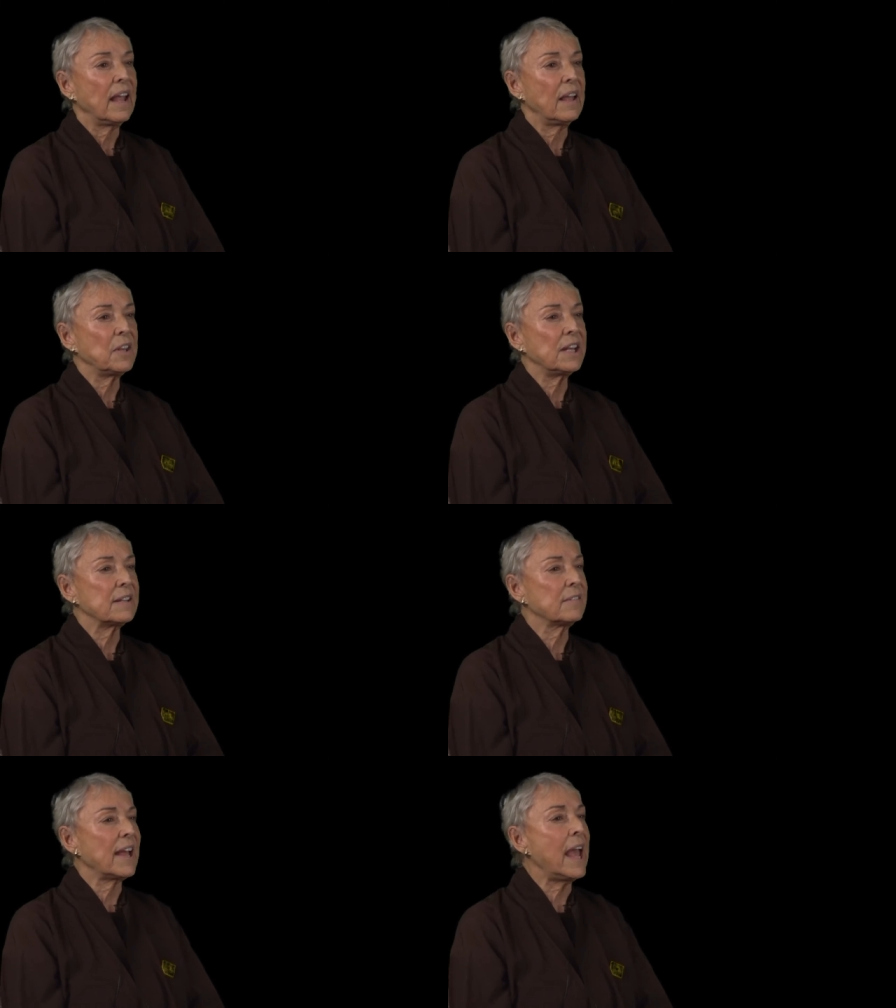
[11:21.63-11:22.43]
And then
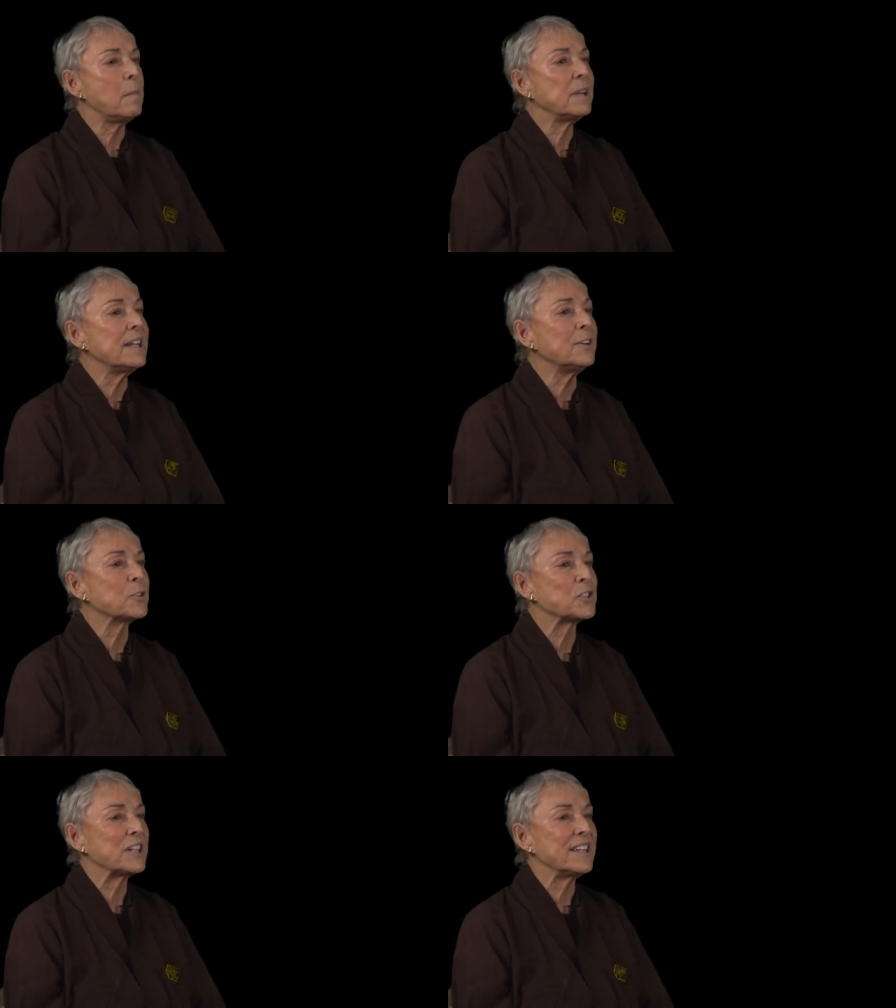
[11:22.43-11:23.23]
it, the habit
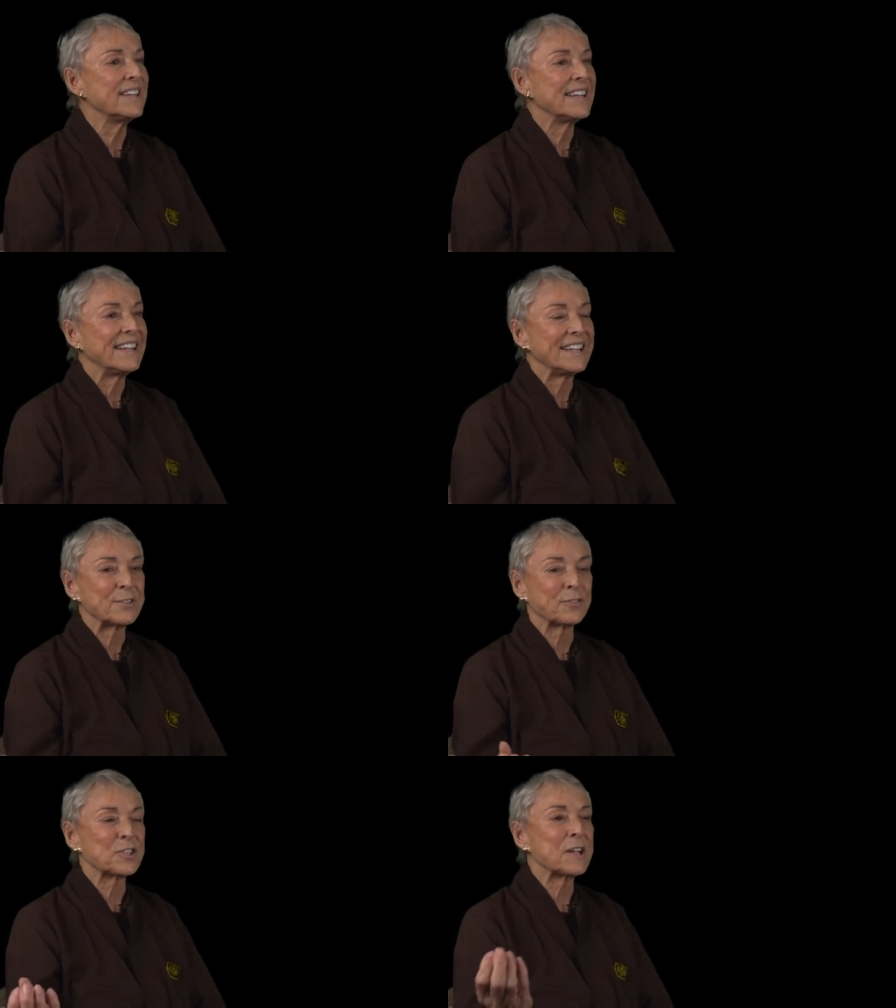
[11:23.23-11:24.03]
energy is
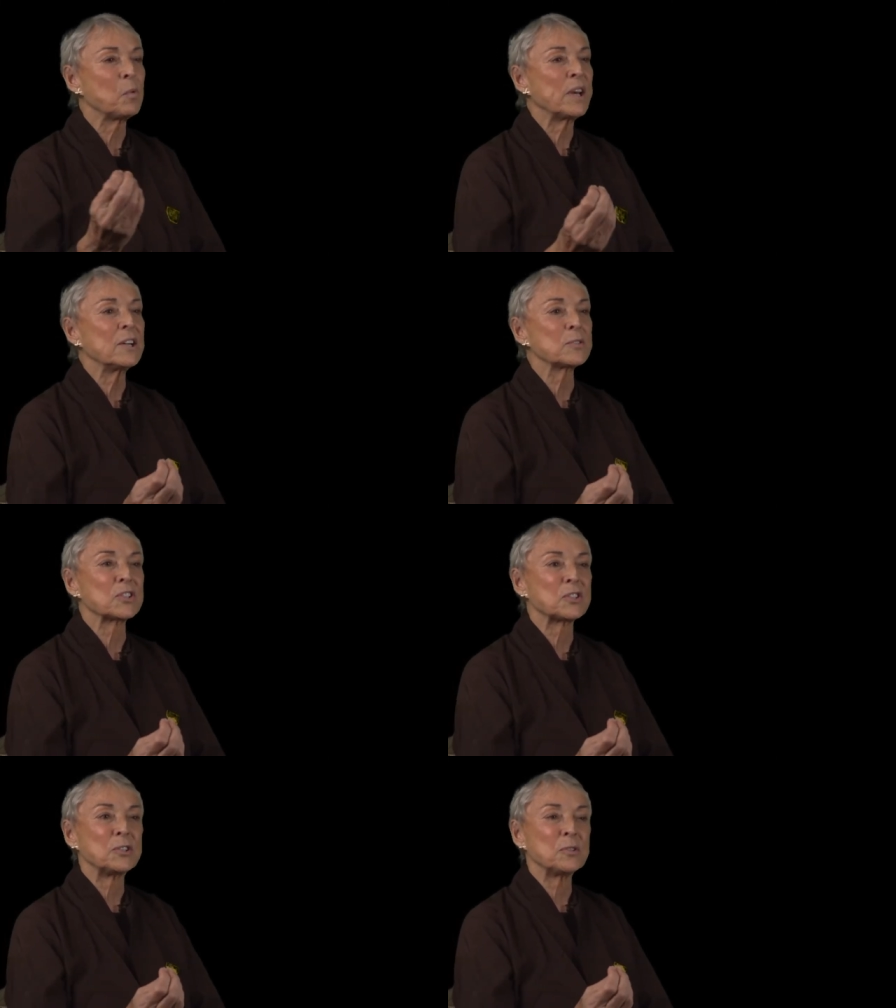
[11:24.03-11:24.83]
for someone
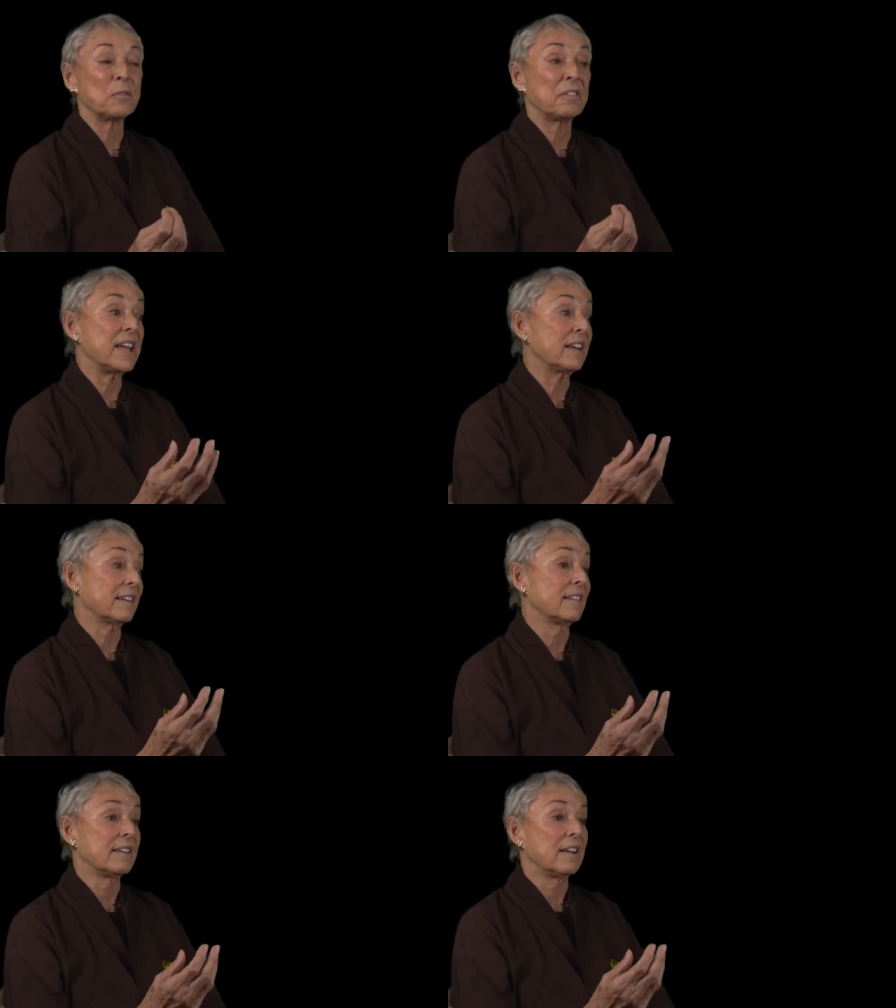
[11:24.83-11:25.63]
else to
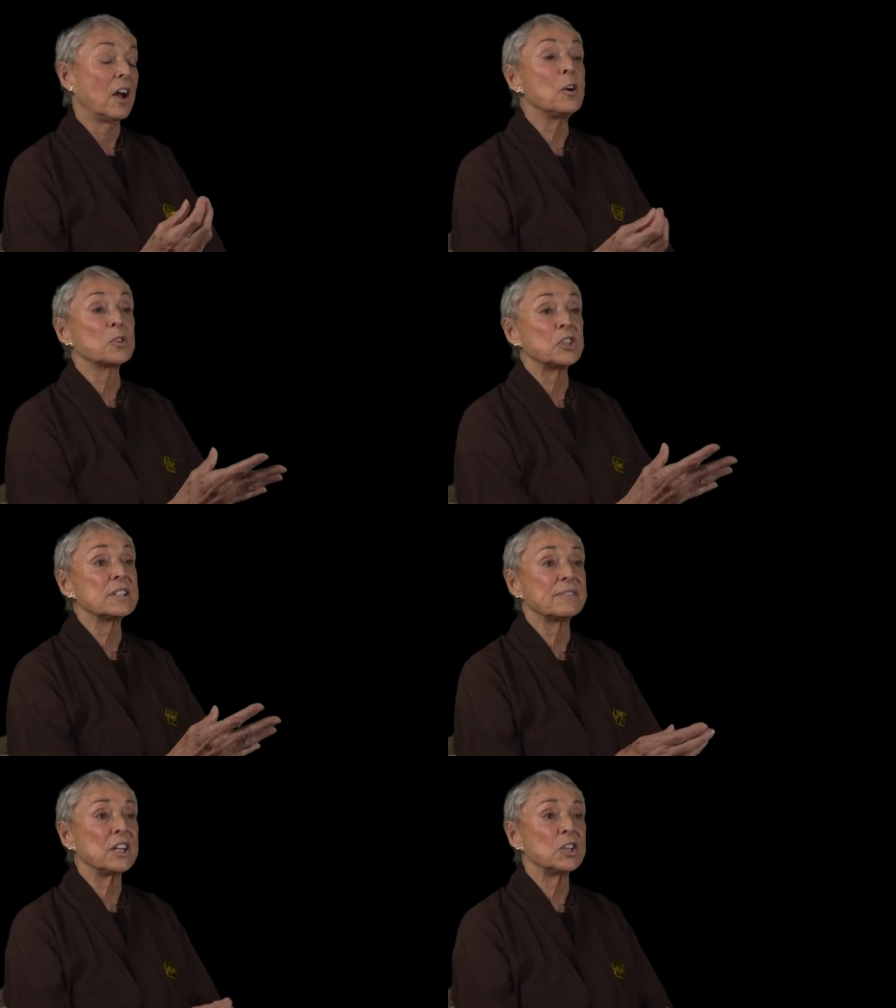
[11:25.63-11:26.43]
think, oh,
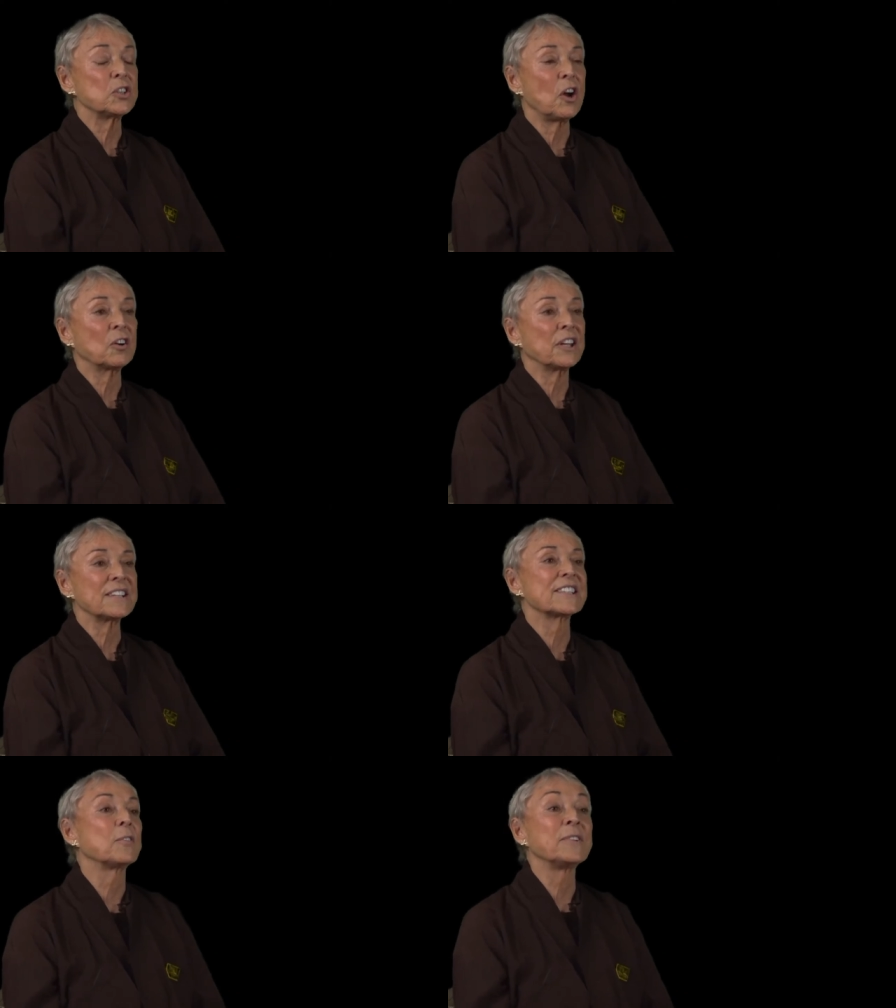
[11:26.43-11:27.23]
she's finished talking,
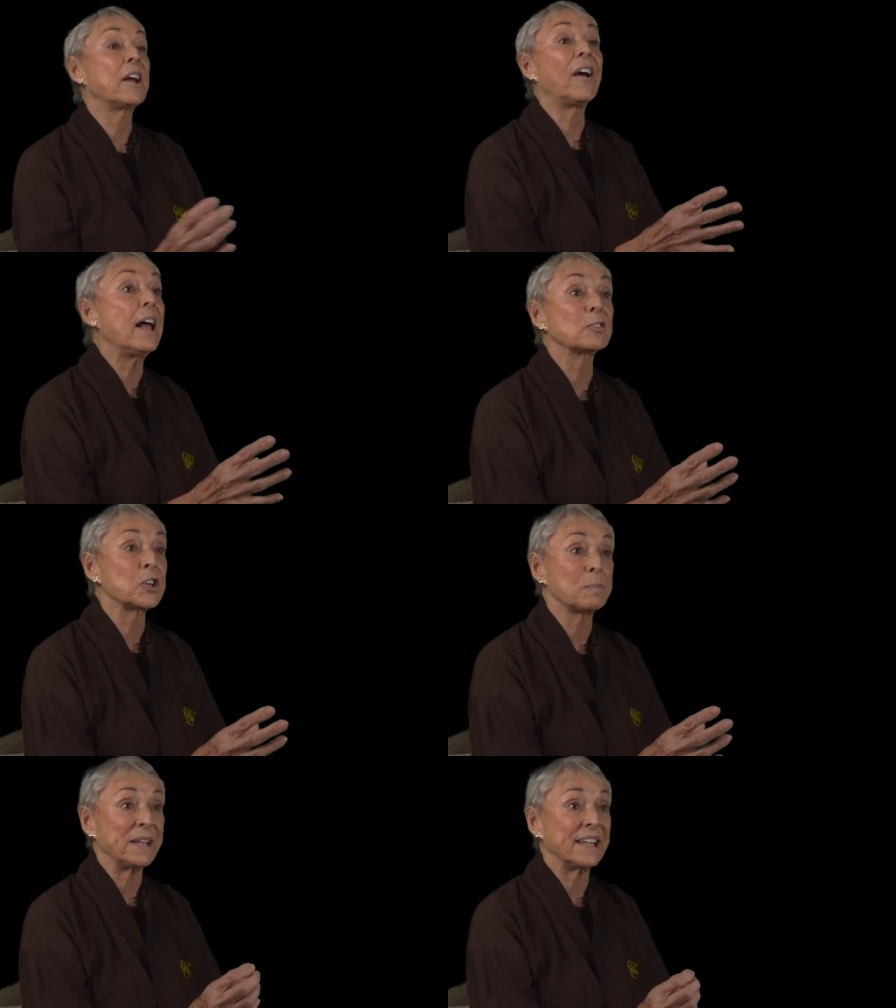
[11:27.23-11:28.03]
so now I'll
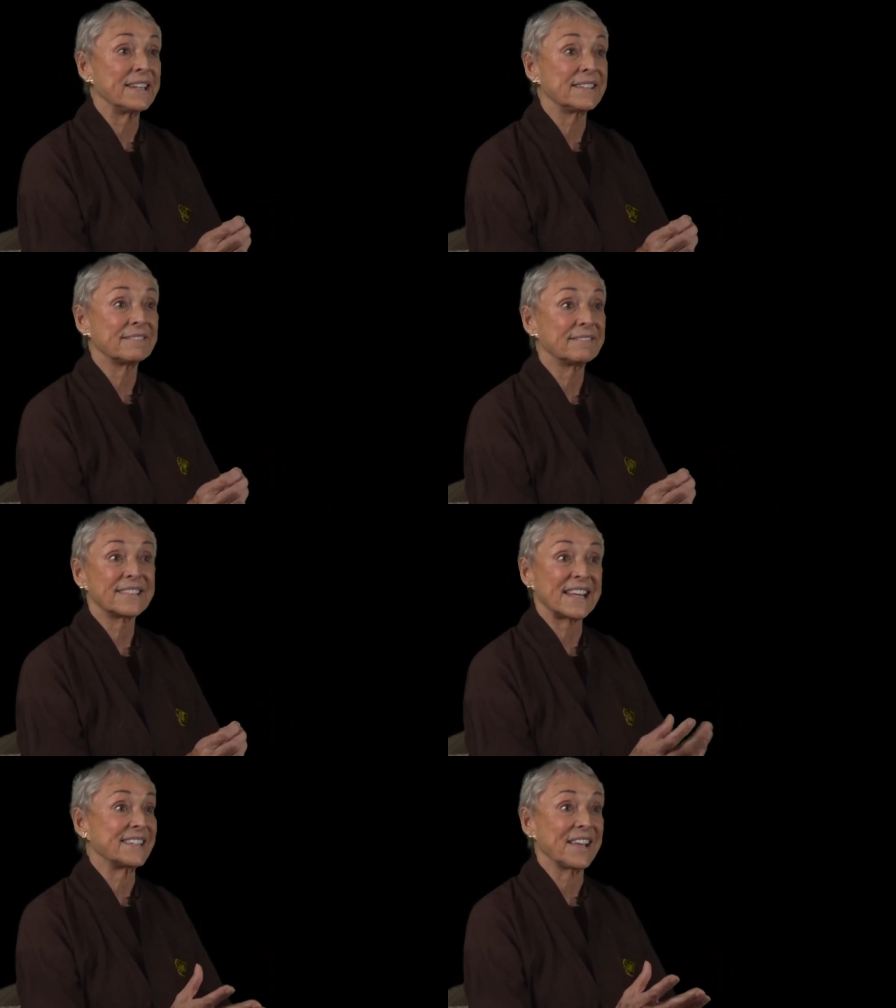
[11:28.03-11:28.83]
jump in and
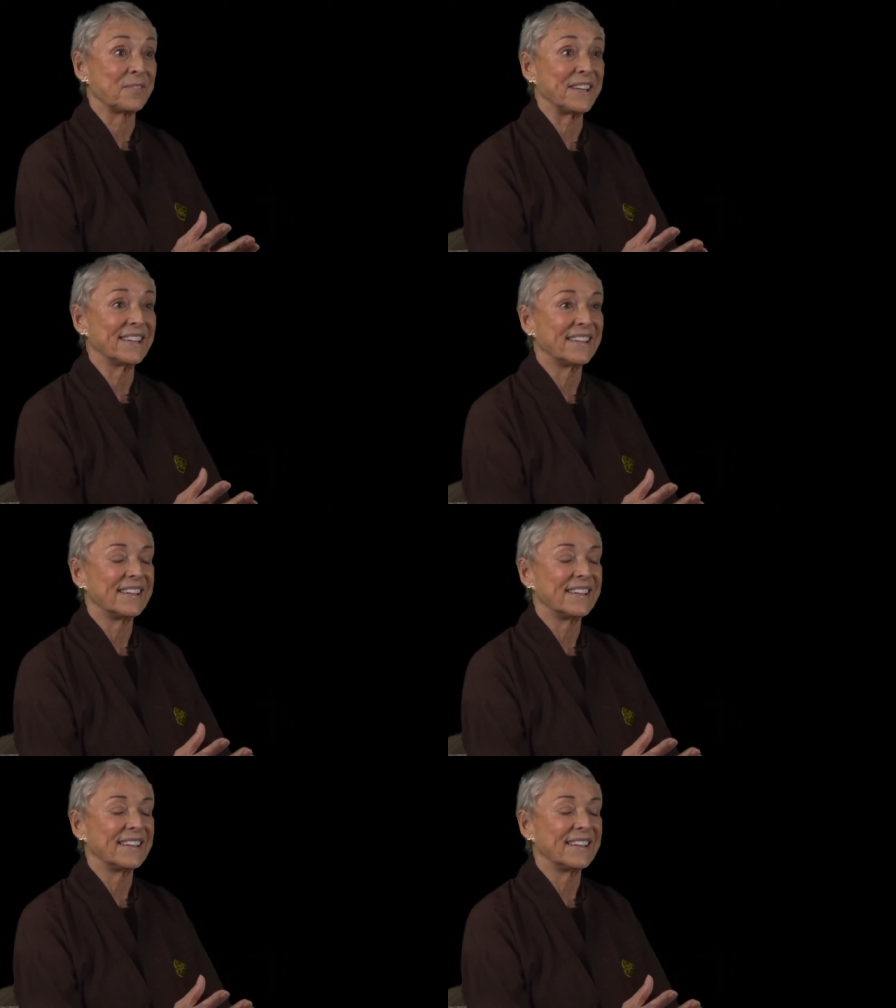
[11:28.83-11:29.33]
say something.